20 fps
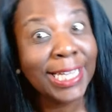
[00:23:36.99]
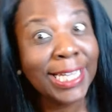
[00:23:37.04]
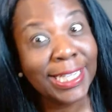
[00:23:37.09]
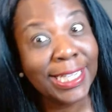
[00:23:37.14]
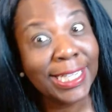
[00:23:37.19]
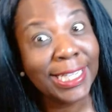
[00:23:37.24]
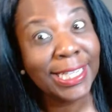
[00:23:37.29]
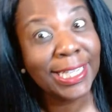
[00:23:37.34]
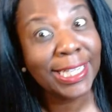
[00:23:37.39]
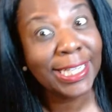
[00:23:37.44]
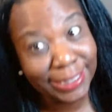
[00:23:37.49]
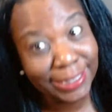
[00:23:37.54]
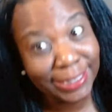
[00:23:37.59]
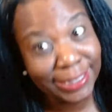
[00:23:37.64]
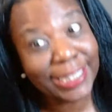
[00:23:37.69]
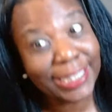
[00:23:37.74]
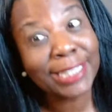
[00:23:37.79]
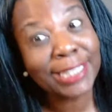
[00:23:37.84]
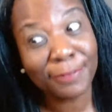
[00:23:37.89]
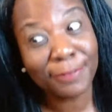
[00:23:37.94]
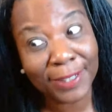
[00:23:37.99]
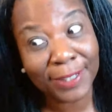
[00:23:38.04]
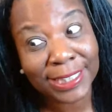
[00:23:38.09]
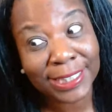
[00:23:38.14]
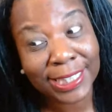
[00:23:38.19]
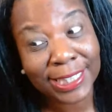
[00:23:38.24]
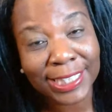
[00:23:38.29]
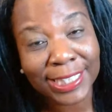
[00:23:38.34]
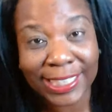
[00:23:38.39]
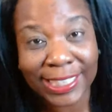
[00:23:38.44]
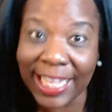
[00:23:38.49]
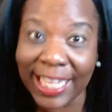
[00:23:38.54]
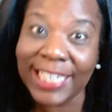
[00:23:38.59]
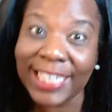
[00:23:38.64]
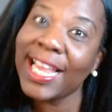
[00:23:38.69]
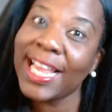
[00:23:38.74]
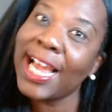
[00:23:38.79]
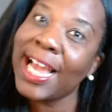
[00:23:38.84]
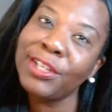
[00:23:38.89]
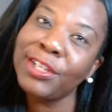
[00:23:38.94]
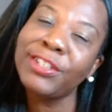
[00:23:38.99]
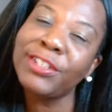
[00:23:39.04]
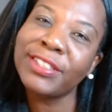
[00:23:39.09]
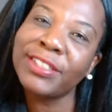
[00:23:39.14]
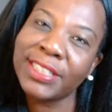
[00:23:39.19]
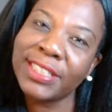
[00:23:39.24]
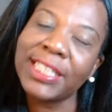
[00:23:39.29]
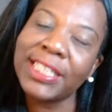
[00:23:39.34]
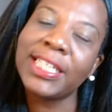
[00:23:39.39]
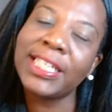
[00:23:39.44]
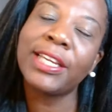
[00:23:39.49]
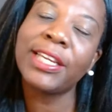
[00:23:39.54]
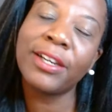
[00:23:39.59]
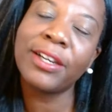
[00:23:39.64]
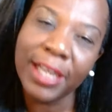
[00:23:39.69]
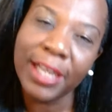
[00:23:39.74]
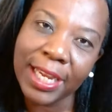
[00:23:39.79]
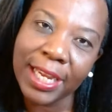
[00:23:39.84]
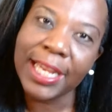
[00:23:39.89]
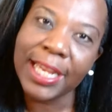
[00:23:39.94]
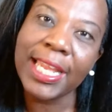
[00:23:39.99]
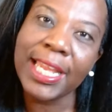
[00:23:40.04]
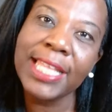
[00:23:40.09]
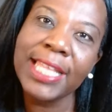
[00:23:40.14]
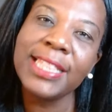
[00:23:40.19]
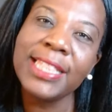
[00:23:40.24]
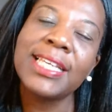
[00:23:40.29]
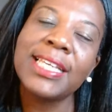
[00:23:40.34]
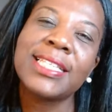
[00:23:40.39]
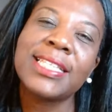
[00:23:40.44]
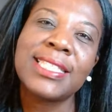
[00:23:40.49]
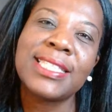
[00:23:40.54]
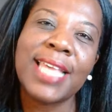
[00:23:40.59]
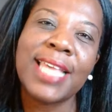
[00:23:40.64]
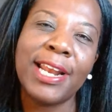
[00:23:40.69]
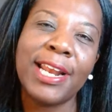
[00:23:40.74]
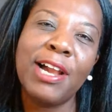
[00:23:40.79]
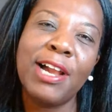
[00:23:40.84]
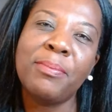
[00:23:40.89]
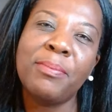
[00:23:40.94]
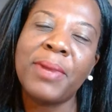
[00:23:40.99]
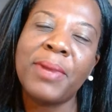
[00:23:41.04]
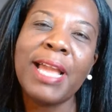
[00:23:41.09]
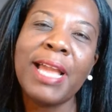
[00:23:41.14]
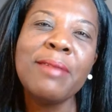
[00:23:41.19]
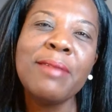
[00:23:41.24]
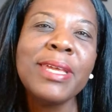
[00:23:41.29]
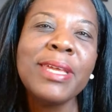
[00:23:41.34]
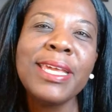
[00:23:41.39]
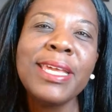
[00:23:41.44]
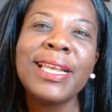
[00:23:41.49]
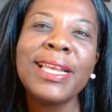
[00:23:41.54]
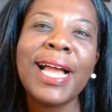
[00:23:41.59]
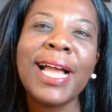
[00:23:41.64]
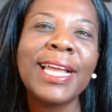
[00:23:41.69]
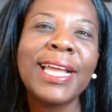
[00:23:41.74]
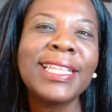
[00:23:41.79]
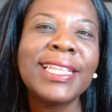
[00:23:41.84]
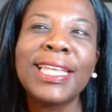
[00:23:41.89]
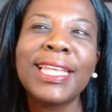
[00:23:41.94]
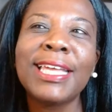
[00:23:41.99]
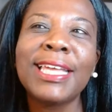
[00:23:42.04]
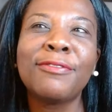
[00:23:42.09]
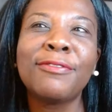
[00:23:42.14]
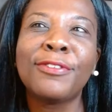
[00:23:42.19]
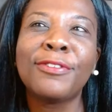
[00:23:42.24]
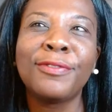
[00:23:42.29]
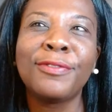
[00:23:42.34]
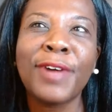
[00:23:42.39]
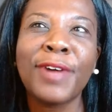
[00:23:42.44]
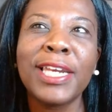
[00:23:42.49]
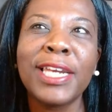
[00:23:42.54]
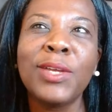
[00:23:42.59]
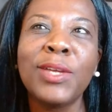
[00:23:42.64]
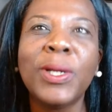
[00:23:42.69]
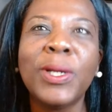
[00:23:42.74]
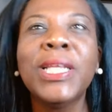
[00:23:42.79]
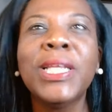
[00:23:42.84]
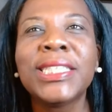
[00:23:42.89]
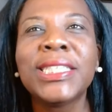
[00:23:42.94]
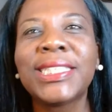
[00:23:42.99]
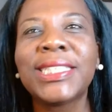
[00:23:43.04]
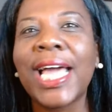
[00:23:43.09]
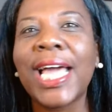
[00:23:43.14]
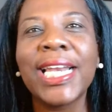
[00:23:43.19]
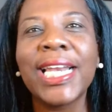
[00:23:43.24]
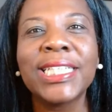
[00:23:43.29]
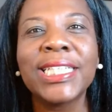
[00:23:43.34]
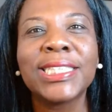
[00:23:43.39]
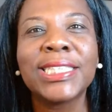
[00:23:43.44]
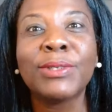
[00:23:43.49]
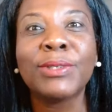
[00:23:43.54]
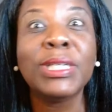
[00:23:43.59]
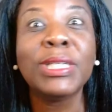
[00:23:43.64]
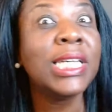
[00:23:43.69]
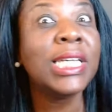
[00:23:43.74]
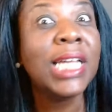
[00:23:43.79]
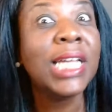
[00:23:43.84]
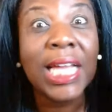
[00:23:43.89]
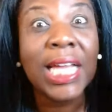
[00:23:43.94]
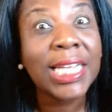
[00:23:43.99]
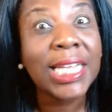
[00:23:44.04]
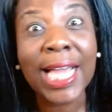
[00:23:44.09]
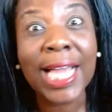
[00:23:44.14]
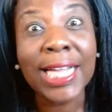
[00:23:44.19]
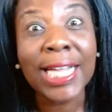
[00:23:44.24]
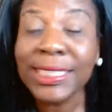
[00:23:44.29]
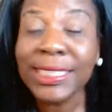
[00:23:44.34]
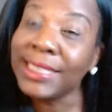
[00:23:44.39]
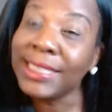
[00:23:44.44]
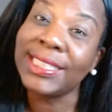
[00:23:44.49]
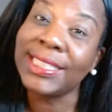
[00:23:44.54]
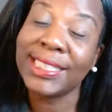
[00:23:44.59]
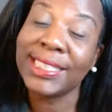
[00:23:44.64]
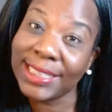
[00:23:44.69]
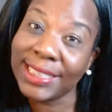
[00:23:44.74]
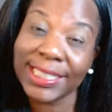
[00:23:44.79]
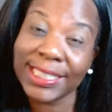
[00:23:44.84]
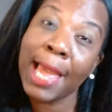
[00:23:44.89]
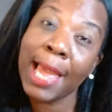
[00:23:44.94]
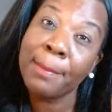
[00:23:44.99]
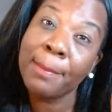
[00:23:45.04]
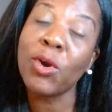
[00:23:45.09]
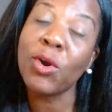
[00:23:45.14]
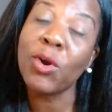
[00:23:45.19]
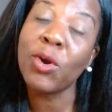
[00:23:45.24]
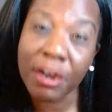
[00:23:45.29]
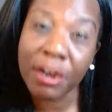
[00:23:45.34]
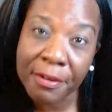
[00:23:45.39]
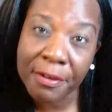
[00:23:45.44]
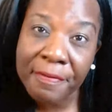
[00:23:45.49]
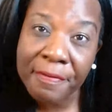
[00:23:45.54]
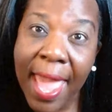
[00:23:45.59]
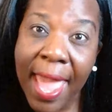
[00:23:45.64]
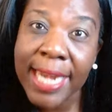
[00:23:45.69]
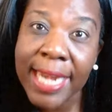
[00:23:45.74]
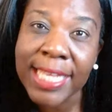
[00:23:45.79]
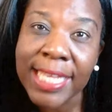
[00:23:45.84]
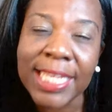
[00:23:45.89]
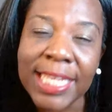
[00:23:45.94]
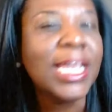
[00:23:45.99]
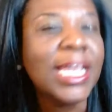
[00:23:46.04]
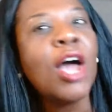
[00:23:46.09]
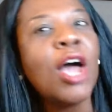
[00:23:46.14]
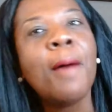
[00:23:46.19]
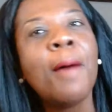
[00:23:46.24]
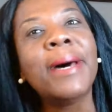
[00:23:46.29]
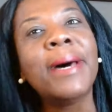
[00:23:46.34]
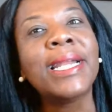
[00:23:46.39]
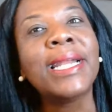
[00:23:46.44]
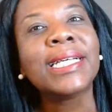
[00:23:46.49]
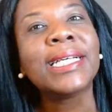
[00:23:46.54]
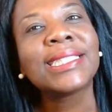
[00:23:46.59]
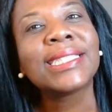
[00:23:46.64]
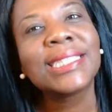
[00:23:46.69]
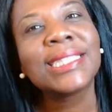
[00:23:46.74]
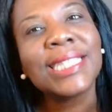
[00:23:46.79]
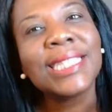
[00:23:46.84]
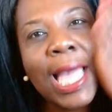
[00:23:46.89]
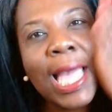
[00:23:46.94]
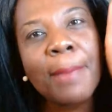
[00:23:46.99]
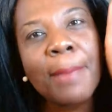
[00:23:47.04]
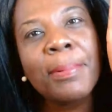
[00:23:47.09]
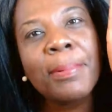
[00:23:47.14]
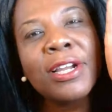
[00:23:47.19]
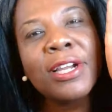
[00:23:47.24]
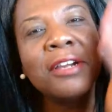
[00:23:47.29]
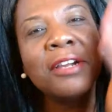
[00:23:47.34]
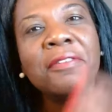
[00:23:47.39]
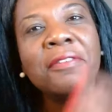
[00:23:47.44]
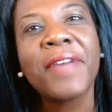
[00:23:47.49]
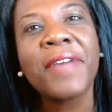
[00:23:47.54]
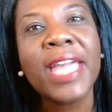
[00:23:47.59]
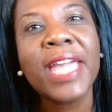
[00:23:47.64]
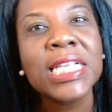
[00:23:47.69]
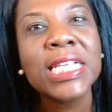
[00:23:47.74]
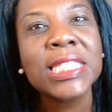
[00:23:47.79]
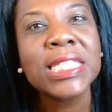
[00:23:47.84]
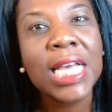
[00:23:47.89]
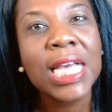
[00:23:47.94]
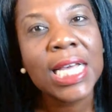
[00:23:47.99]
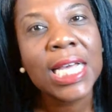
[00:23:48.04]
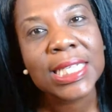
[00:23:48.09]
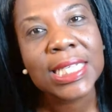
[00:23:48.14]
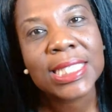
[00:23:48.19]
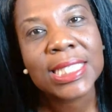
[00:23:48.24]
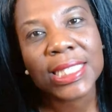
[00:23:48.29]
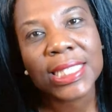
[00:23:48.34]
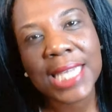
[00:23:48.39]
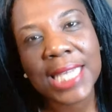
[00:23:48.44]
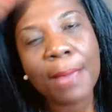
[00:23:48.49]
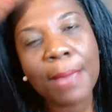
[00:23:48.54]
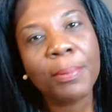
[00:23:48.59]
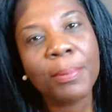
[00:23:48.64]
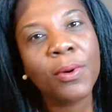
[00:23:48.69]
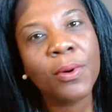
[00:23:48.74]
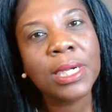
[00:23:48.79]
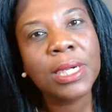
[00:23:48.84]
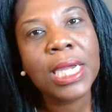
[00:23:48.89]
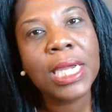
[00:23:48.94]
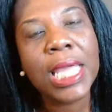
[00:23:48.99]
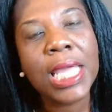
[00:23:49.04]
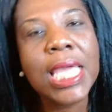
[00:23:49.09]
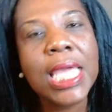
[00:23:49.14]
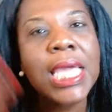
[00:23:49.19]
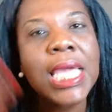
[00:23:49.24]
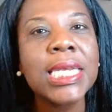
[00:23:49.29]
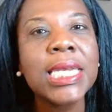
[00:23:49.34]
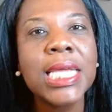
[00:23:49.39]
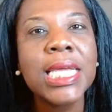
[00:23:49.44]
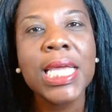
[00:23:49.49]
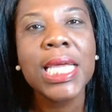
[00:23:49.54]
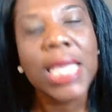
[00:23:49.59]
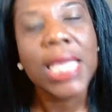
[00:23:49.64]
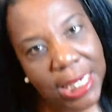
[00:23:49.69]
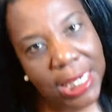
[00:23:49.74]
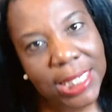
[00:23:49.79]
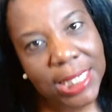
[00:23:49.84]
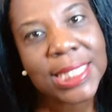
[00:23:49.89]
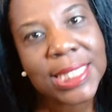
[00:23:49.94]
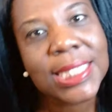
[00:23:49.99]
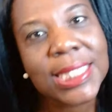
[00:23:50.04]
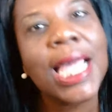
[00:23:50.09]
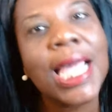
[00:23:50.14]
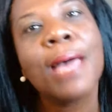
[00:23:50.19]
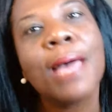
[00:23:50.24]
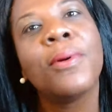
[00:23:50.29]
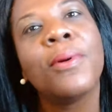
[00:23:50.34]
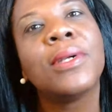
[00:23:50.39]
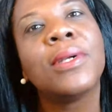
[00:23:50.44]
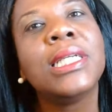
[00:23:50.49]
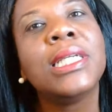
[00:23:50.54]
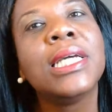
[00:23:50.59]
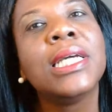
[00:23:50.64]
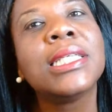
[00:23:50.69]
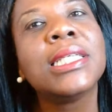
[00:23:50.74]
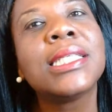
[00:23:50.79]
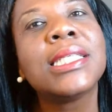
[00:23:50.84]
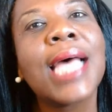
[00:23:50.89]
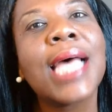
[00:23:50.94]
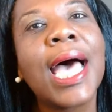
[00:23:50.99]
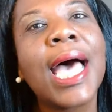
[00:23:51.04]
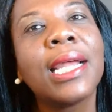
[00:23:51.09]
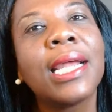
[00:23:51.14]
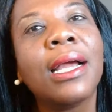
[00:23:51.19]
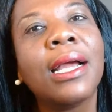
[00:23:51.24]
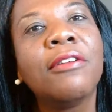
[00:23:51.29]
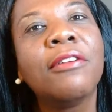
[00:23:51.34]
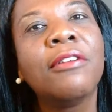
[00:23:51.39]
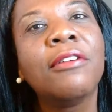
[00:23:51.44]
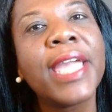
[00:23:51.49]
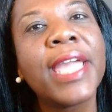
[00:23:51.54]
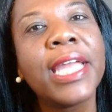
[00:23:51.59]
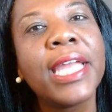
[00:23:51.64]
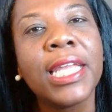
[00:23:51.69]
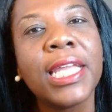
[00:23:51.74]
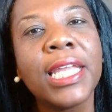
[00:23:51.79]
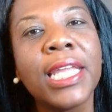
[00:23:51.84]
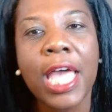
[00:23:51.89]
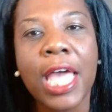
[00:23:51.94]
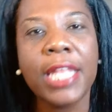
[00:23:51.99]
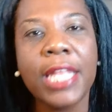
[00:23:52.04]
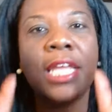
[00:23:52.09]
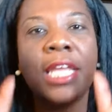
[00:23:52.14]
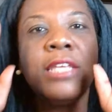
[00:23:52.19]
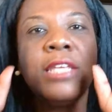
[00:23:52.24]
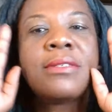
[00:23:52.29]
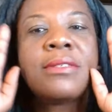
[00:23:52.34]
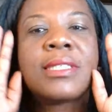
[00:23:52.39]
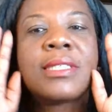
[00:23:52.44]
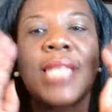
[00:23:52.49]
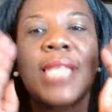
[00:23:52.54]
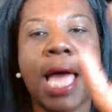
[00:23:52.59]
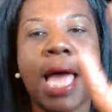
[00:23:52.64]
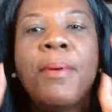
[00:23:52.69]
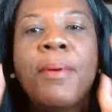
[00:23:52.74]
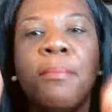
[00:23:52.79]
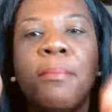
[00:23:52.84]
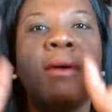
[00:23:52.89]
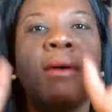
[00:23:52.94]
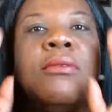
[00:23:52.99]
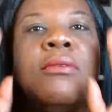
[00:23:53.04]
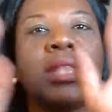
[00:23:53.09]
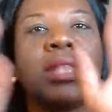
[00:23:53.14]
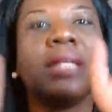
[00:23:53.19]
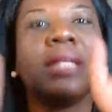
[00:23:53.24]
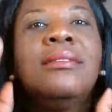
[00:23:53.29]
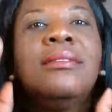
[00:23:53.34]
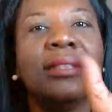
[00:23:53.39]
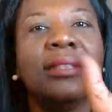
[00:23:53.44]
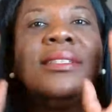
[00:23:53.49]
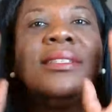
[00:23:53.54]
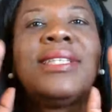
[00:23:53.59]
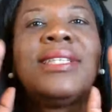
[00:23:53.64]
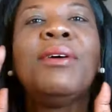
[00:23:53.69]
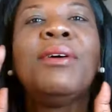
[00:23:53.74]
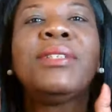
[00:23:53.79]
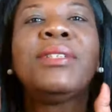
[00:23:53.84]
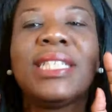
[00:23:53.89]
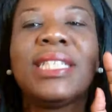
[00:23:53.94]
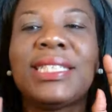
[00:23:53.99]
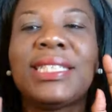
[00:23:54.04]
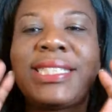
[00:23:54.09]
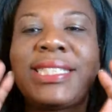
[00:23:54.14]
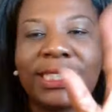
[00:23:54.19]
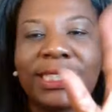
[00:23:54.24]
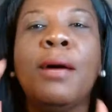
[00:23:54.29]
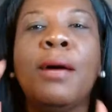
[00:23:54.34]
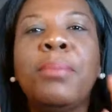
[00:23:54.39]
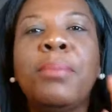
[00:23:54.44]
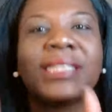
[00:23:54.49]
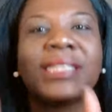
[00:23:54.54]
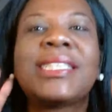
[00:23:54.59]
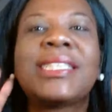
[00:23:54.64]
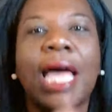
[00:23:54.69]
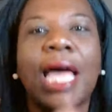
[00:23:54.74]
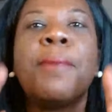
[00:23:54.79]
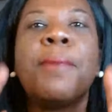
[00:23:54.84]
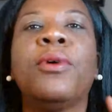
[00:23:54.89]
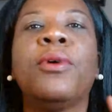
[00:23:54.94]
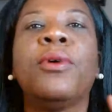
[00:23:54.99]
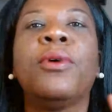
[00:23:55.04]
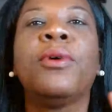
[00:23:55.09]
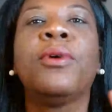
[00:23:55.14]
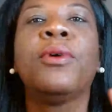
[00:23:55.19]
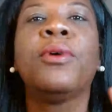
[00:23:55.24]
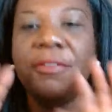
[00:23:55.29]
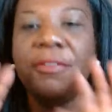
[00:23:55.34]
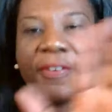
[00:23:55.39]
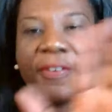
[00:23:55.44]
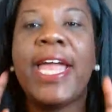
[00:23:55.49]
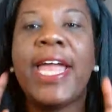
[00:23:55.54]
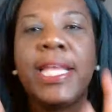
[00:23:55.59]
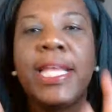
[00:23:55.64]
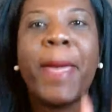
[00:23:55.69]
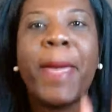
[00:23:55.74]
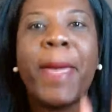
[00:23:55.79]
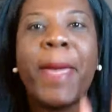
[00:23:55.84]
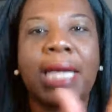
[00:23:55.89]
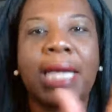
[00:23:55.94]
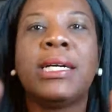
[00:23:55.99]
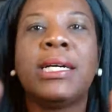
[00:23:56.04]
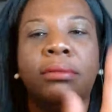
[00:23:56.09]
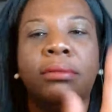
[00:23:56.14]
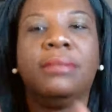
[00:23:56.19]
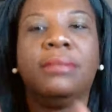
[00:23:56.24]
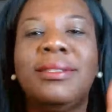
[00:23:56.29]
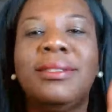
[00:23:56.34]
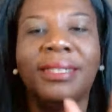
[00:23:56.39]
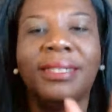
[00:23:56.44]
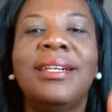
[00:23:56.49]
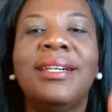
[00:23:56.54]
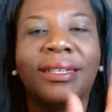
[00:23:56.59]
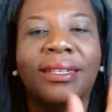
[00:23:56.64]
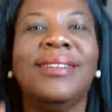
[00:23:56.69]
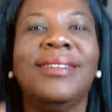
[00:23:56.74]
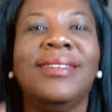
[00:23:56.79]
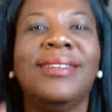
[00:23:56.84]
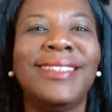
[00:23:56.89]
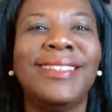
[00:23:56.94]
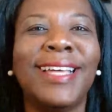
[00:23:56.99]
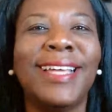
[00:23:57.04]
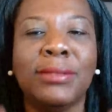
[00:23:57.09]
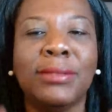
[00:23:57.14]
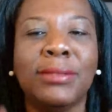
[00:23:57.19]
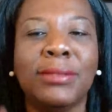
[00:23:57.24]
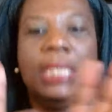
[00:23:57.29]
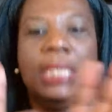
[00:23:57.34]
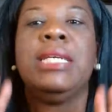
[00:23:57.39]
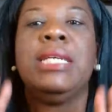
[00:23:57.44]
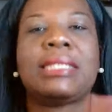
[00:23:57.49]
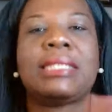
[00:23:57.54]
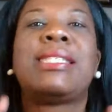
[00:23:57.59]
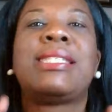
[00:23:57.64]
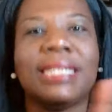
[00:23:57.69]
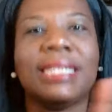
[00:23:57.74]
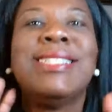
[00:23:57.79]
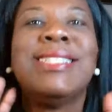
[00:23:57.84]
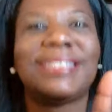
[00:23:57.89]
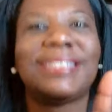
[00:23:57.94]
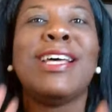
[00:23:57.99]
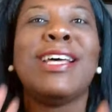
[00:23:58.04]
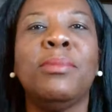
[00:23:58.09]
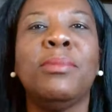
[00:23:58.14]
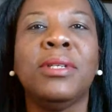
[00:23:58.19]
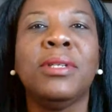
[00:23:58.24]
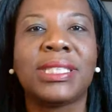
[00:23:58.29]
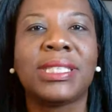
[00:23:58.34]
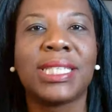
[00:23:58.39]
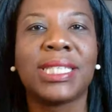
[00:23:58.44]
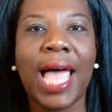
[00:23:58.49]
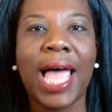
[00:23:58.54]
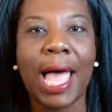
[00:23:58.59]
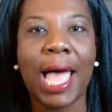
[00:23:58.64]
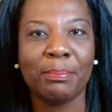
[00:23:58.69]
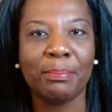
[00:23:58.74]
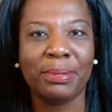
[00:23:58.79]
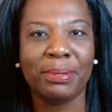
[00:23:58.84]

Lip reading: You did it physically, and now you're sitting here in this setup. I mean, I think for Fani Willis, that is really not just a slap on her fanny, but a slap in her face, a slap on her head, and a slap on the other side of her fanny. And then you slap them both. That was a double slap on her fanny pack. That was a double slap.